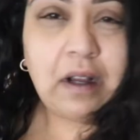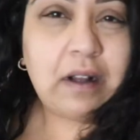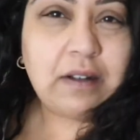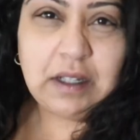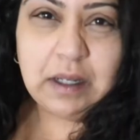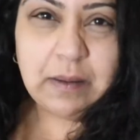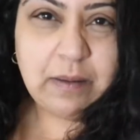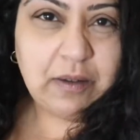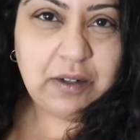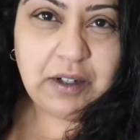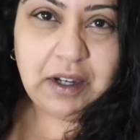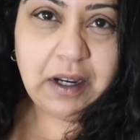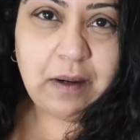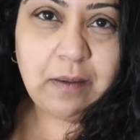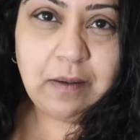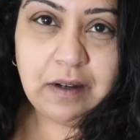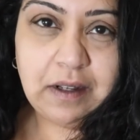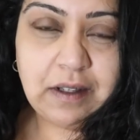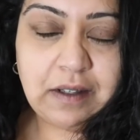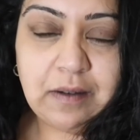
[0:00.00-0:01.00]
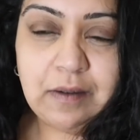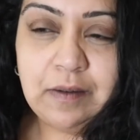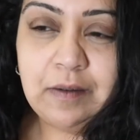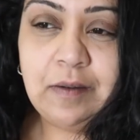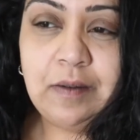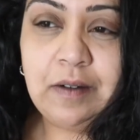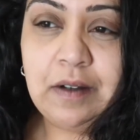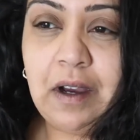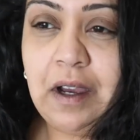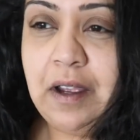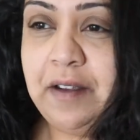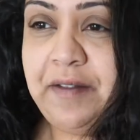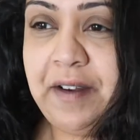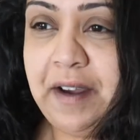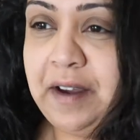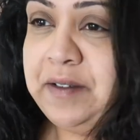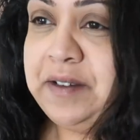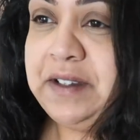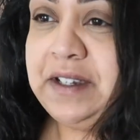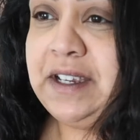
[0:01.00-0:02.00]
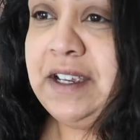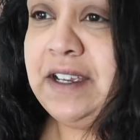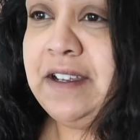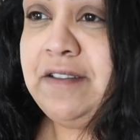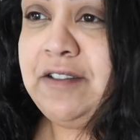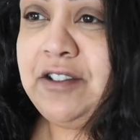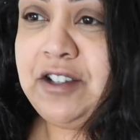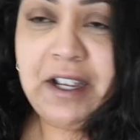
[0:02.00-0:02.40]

I'll double check what it's called. I found it,